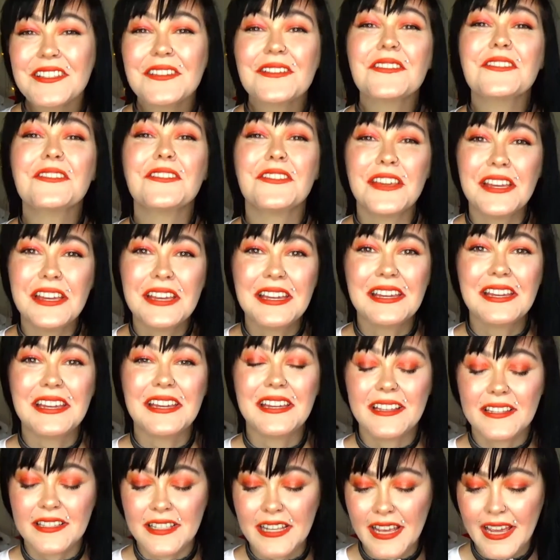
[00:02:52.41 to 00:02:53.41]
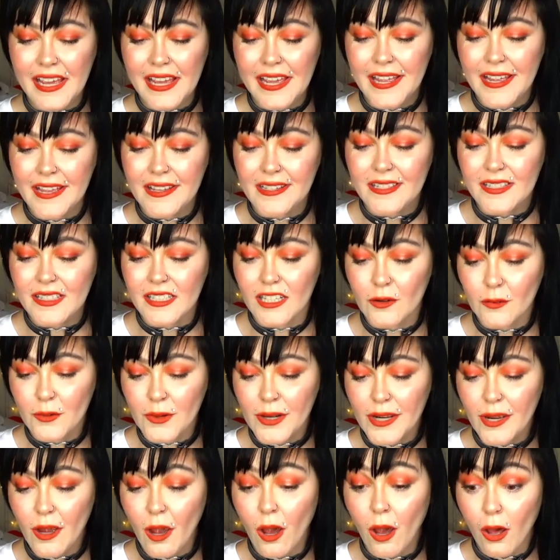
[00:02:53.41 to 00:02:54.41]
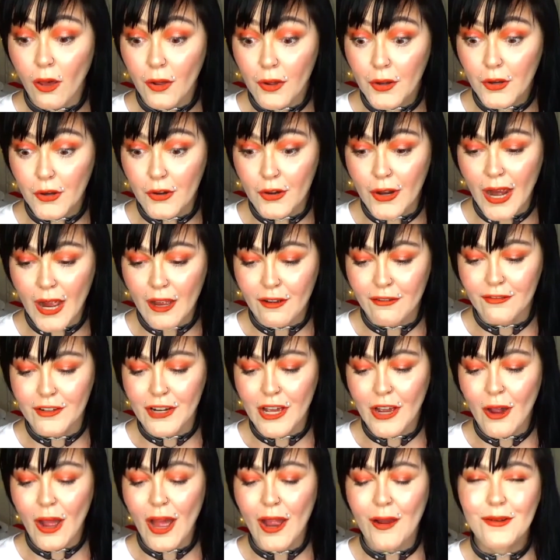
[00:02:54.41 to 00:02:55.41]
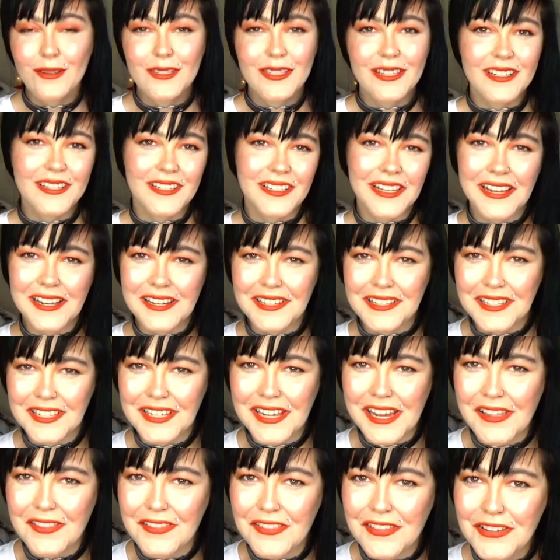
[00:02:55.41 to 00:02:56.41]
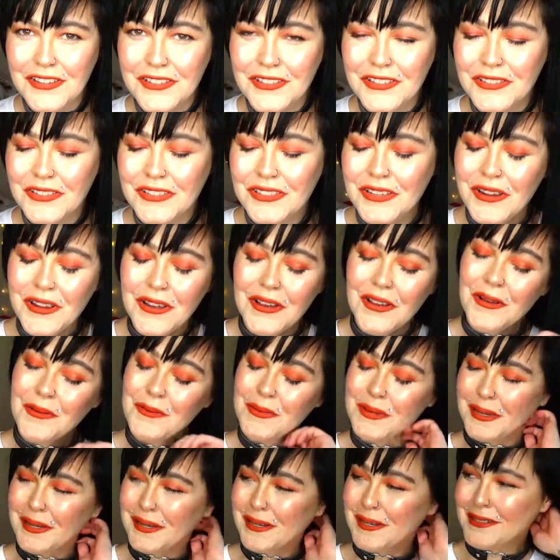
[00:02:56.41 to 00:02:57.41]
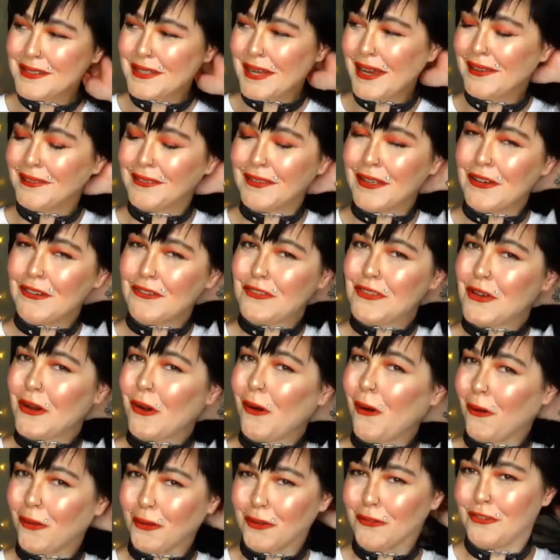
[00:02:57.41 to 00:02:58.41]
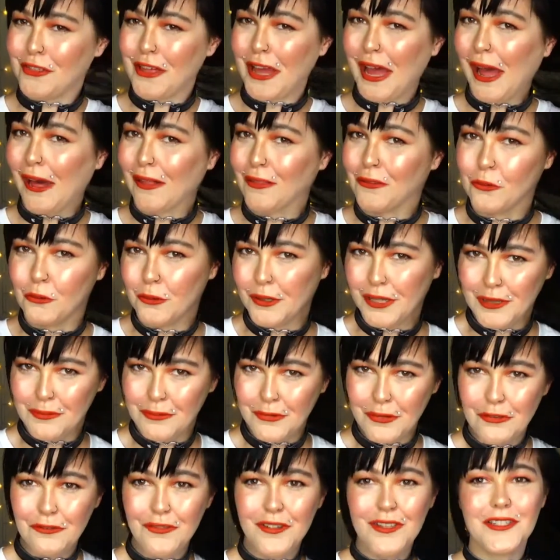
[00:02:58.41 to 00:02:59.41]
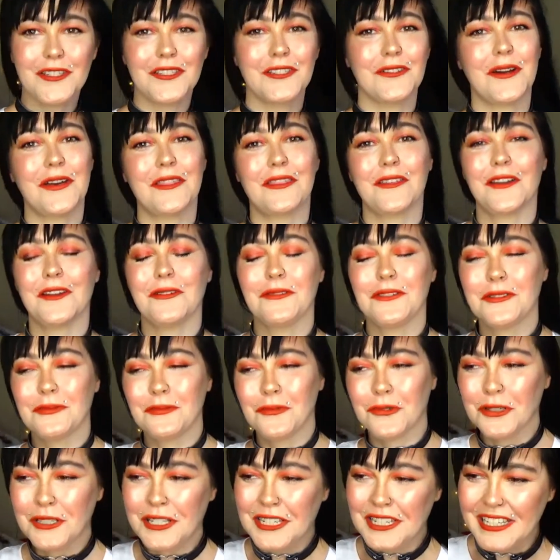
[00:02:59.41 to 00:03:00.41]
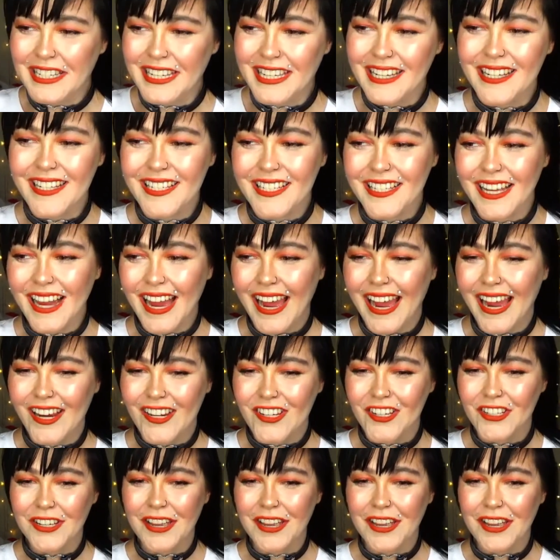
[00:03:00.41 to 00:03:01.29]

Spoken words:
thing is a celebrity autograph. Now, I was excited to get this because I loved all of the Halloween movies, so I thought it was really neat to actually